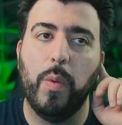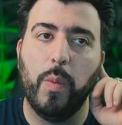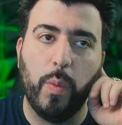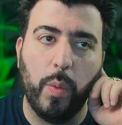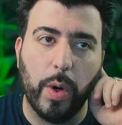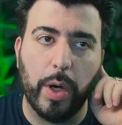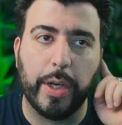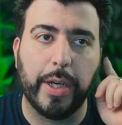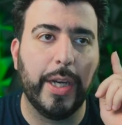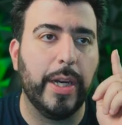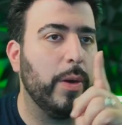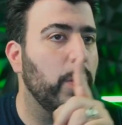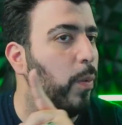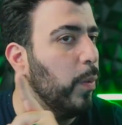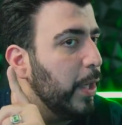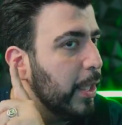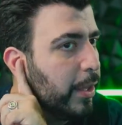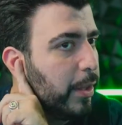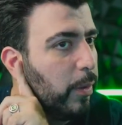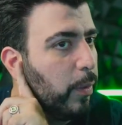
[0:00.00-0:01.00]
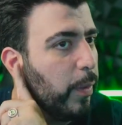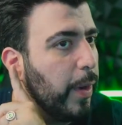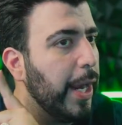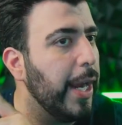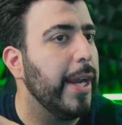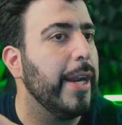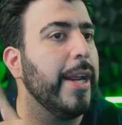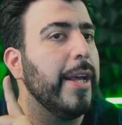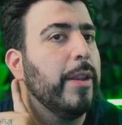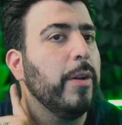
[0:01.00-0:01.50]
working with the
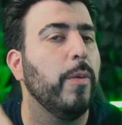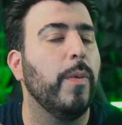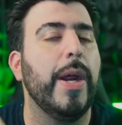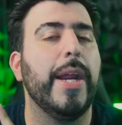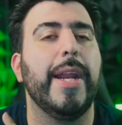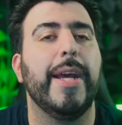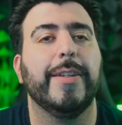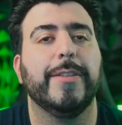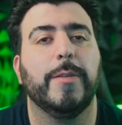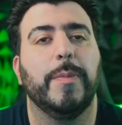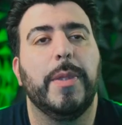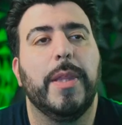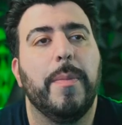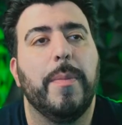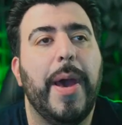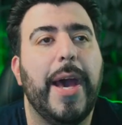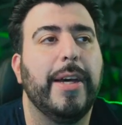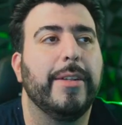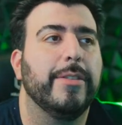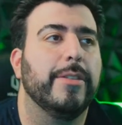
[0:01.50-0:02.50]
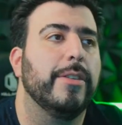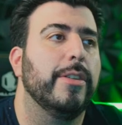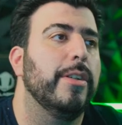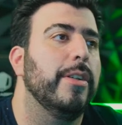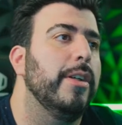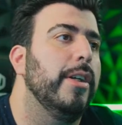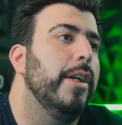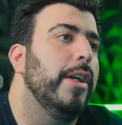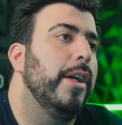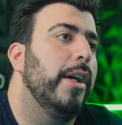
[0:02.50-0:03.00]
right and the right has to be the master
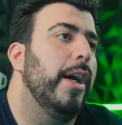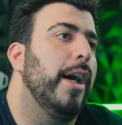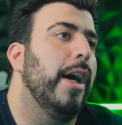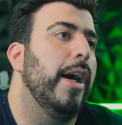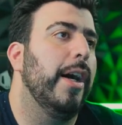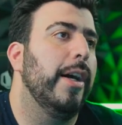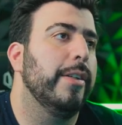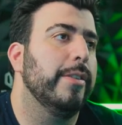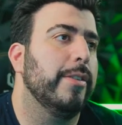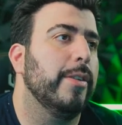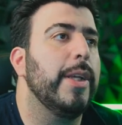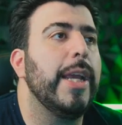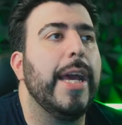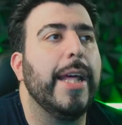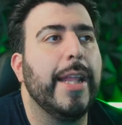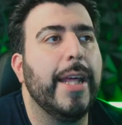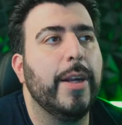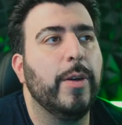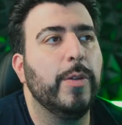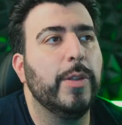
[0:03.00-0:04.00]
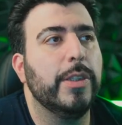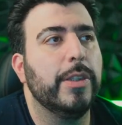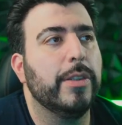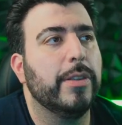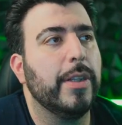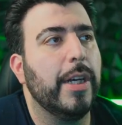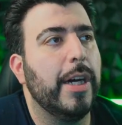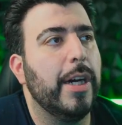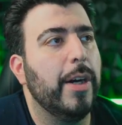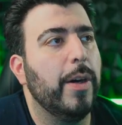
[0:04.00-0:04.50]
uh, so yeah that
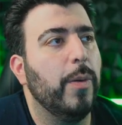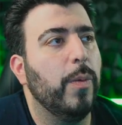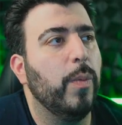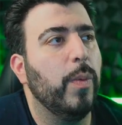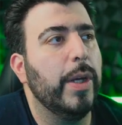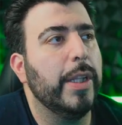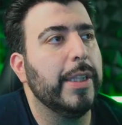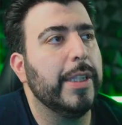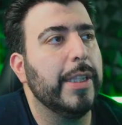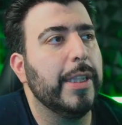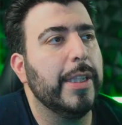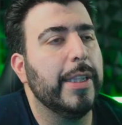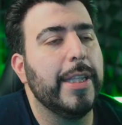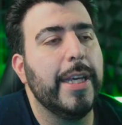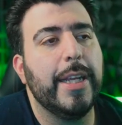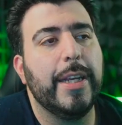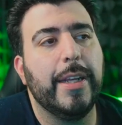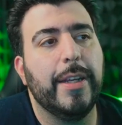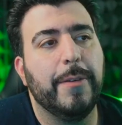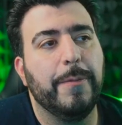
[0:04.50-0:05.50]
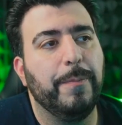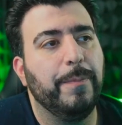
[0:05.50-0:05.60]
was one thing that they did